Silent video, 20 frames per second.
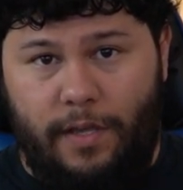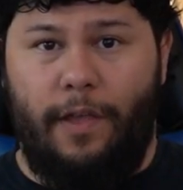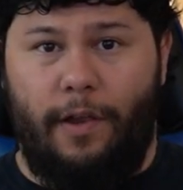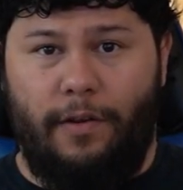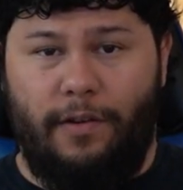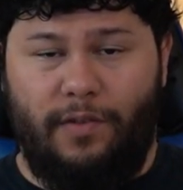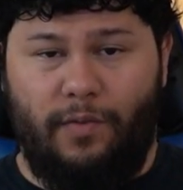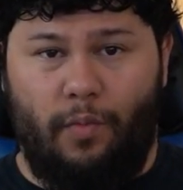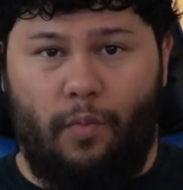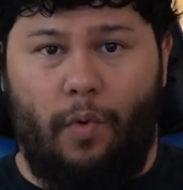
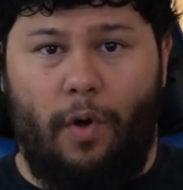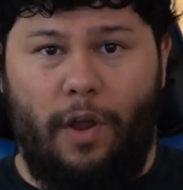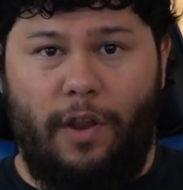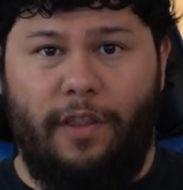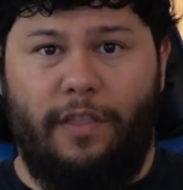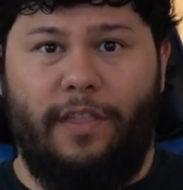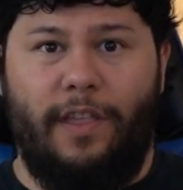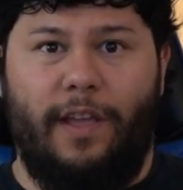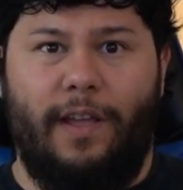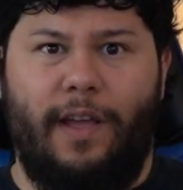There's
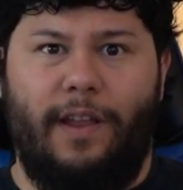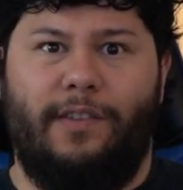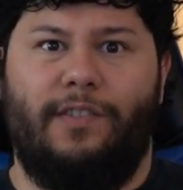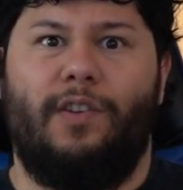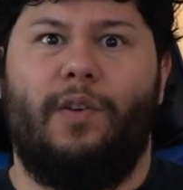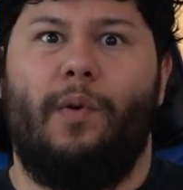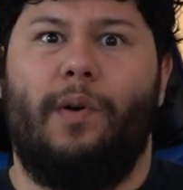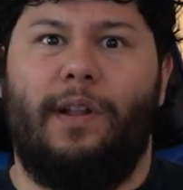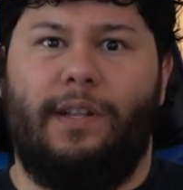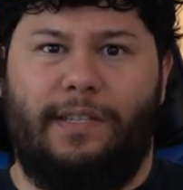one thing I
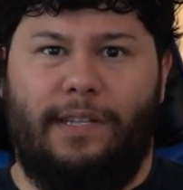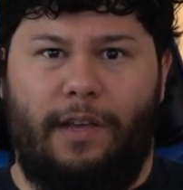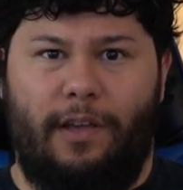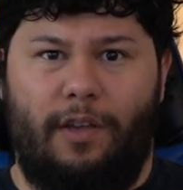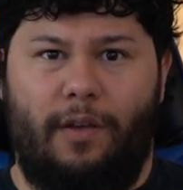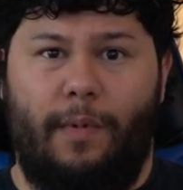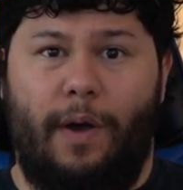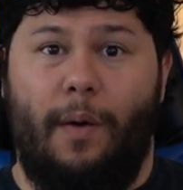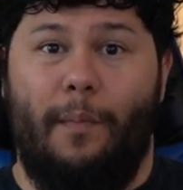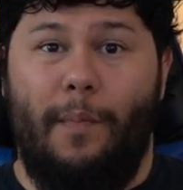do want to tell
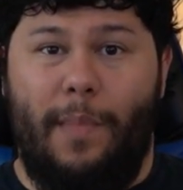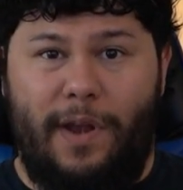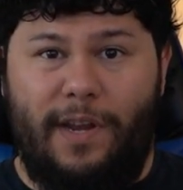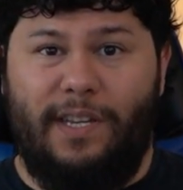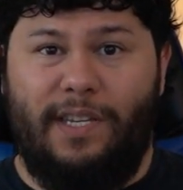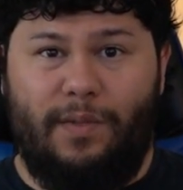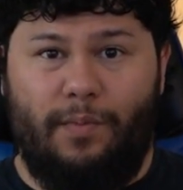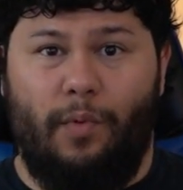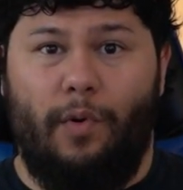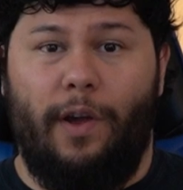you about,
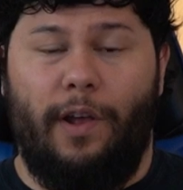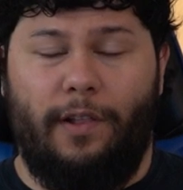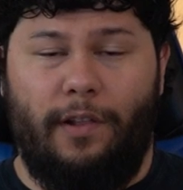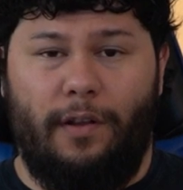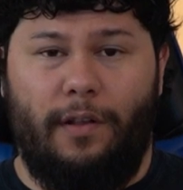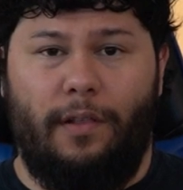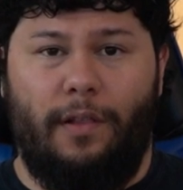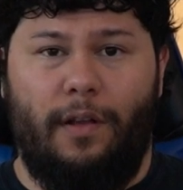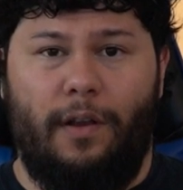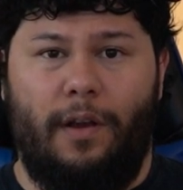mini
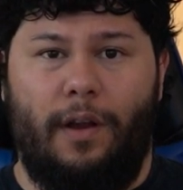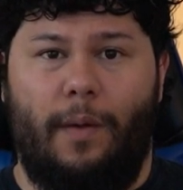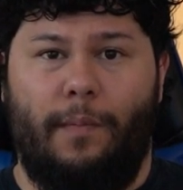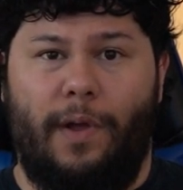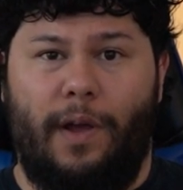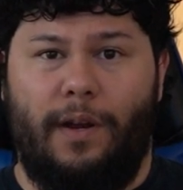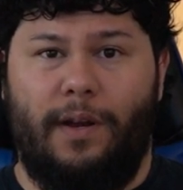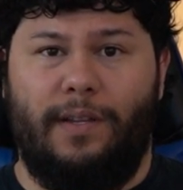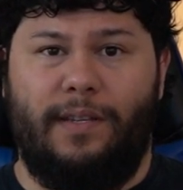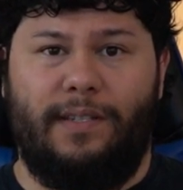spoiler alert. I'm
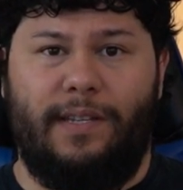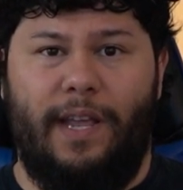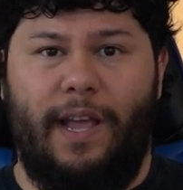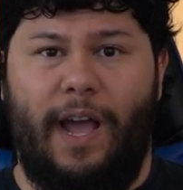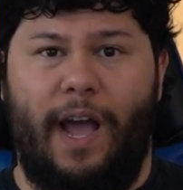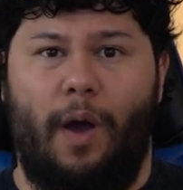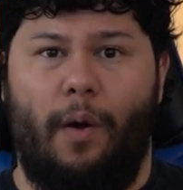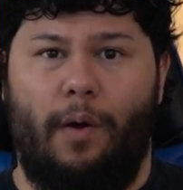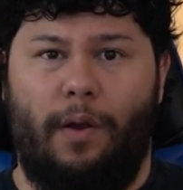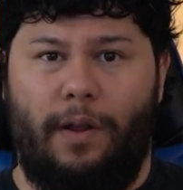not going to say
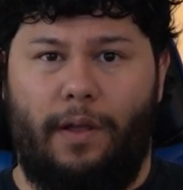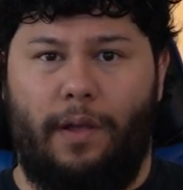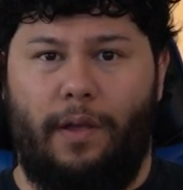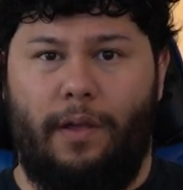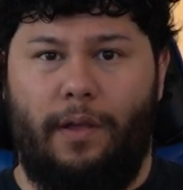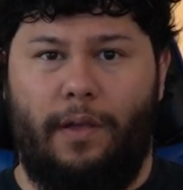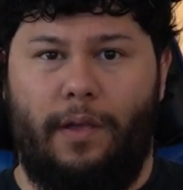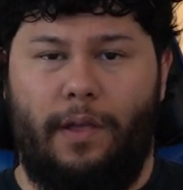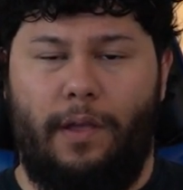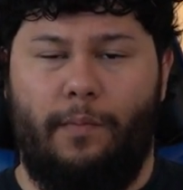how it
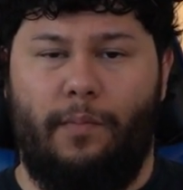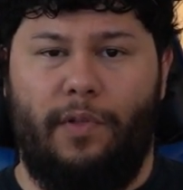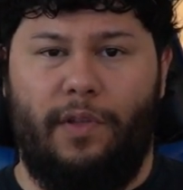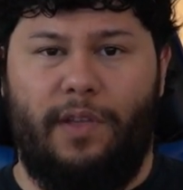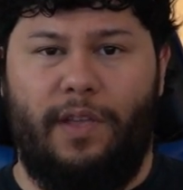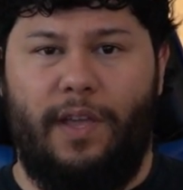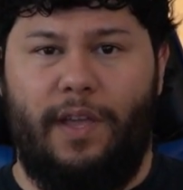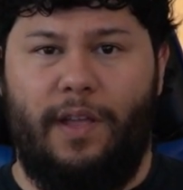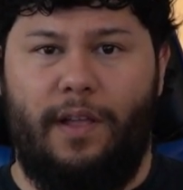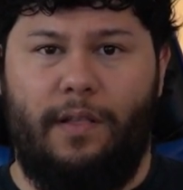
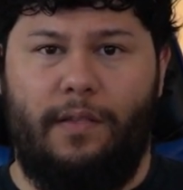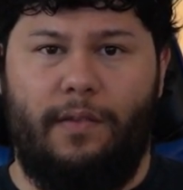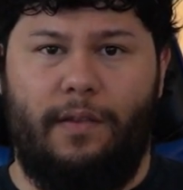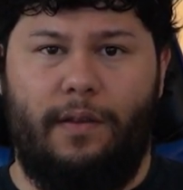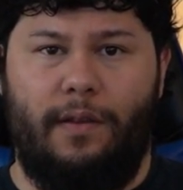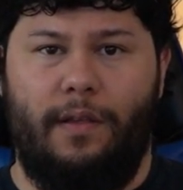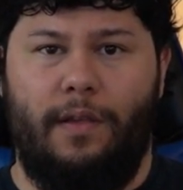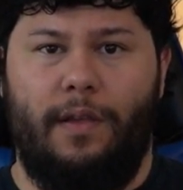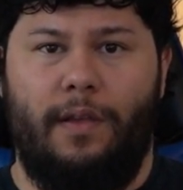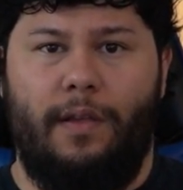implicates
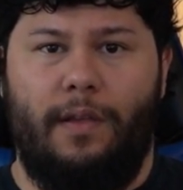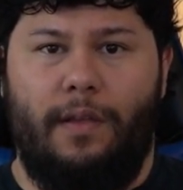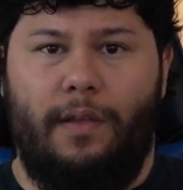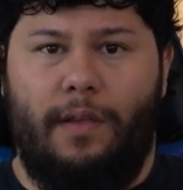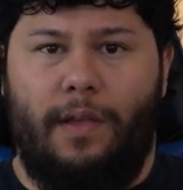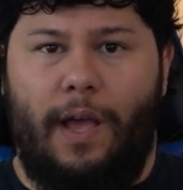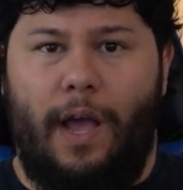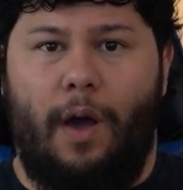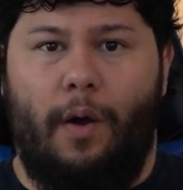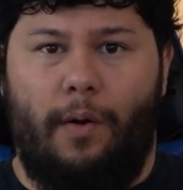and
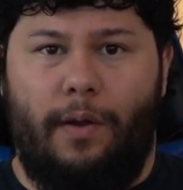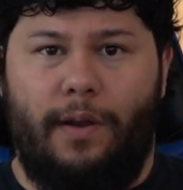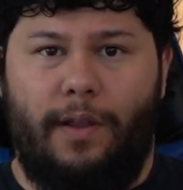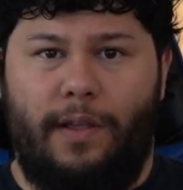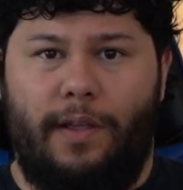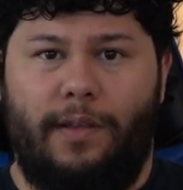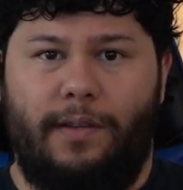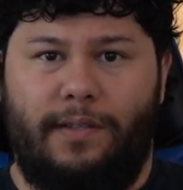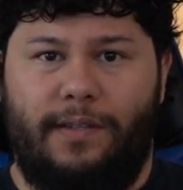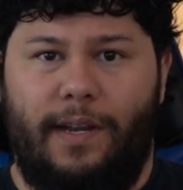how it
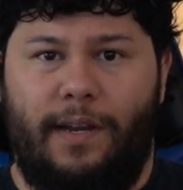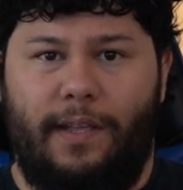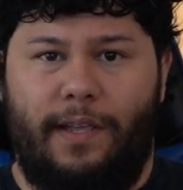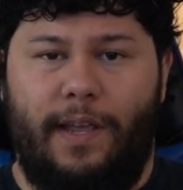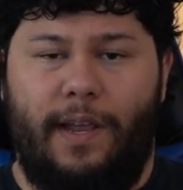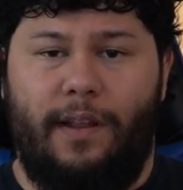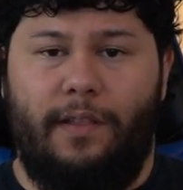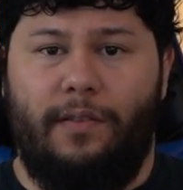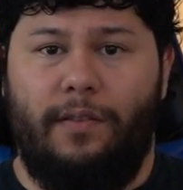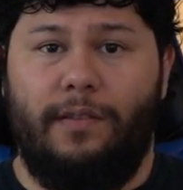is
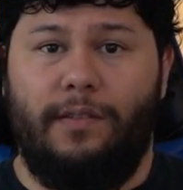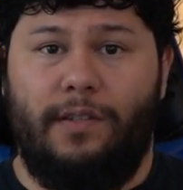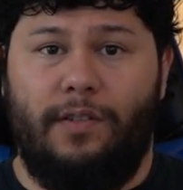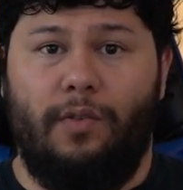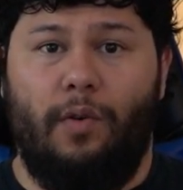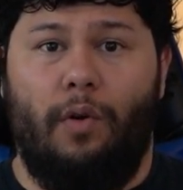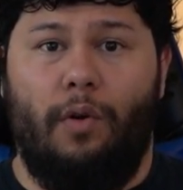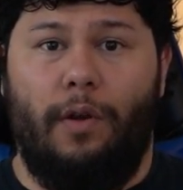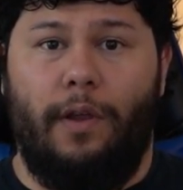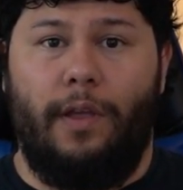dedicated to the
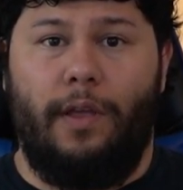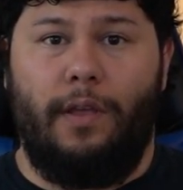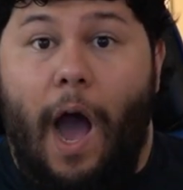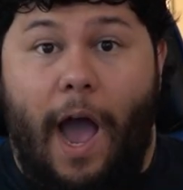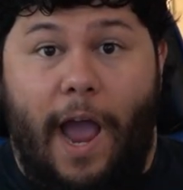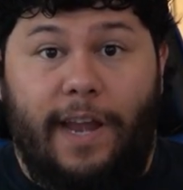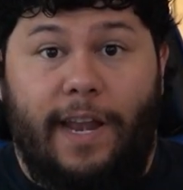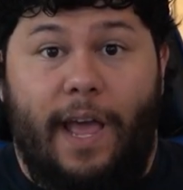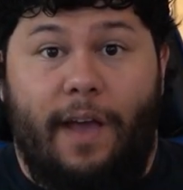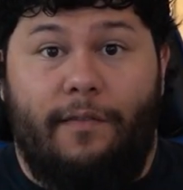story.
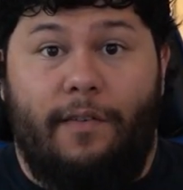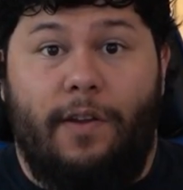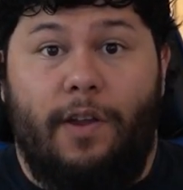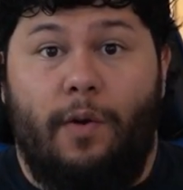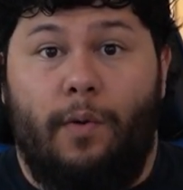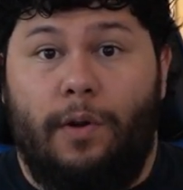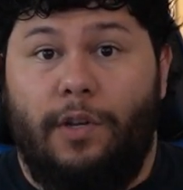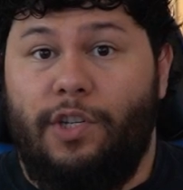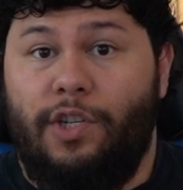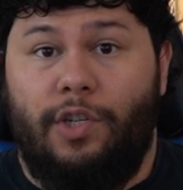I never
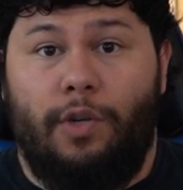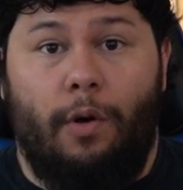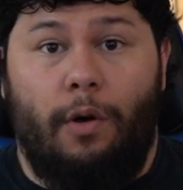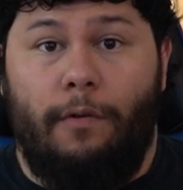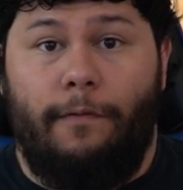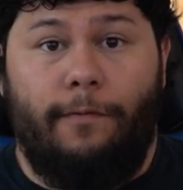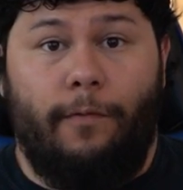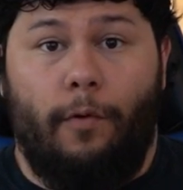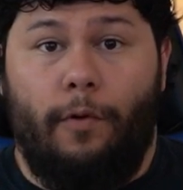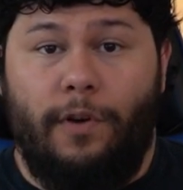knew what a show
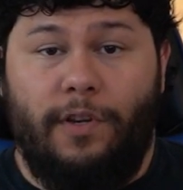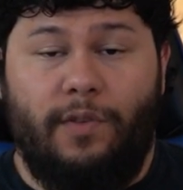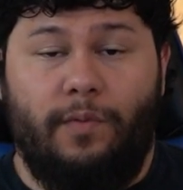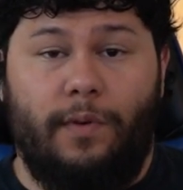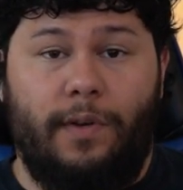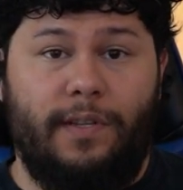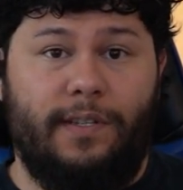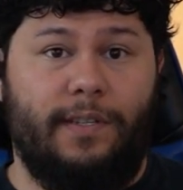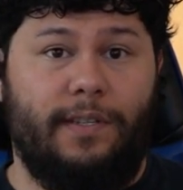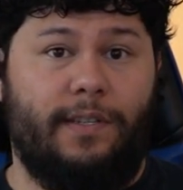of force
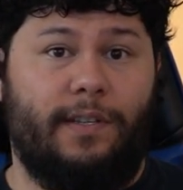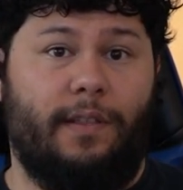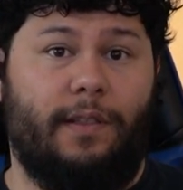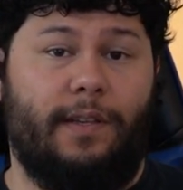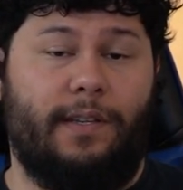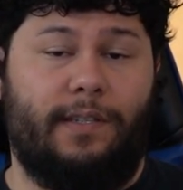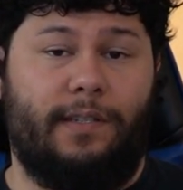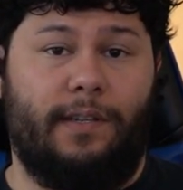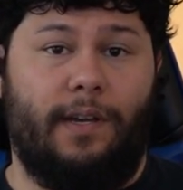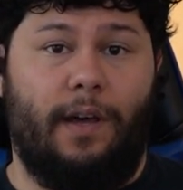was until
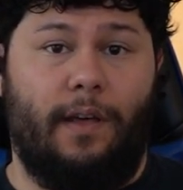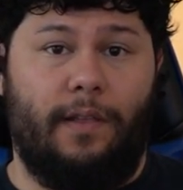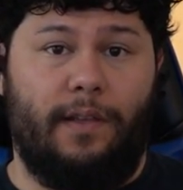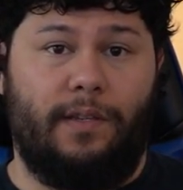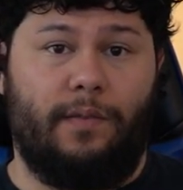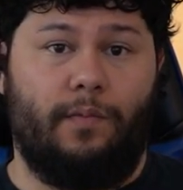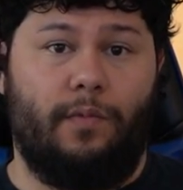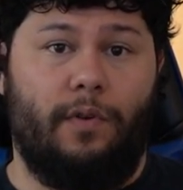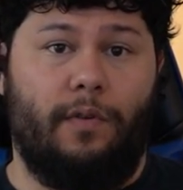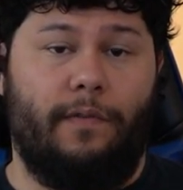I saw
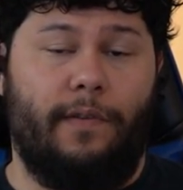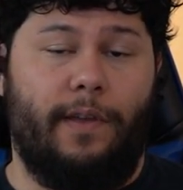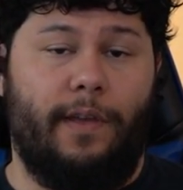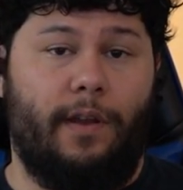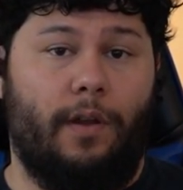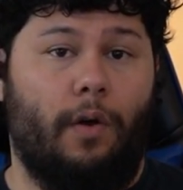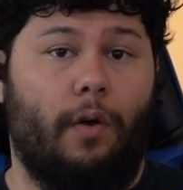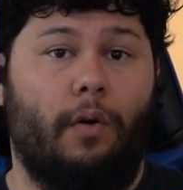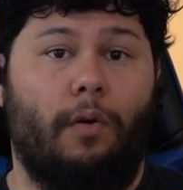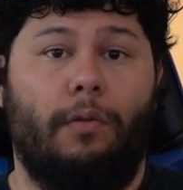this movie,
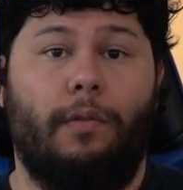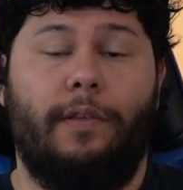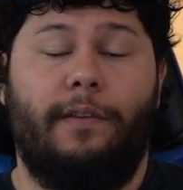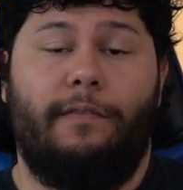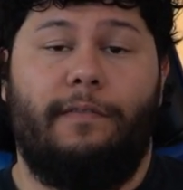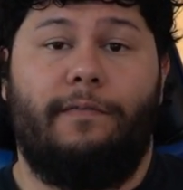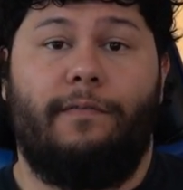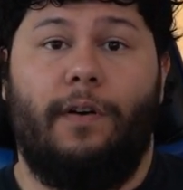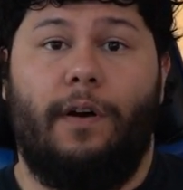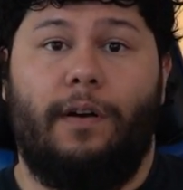and holy
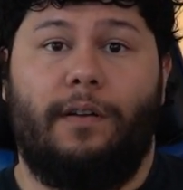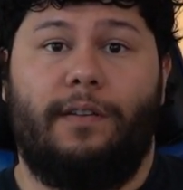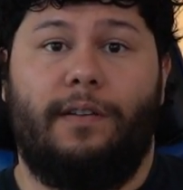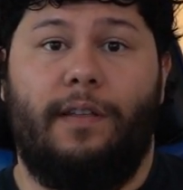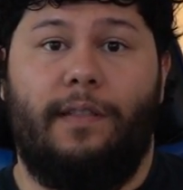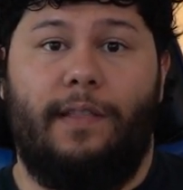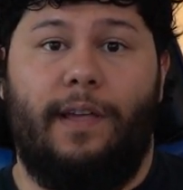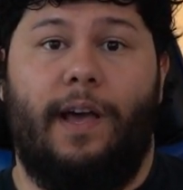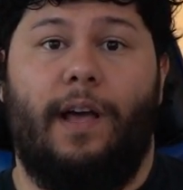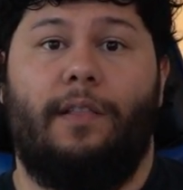fuck
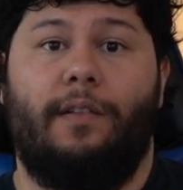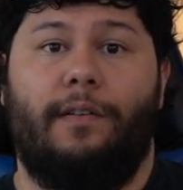did that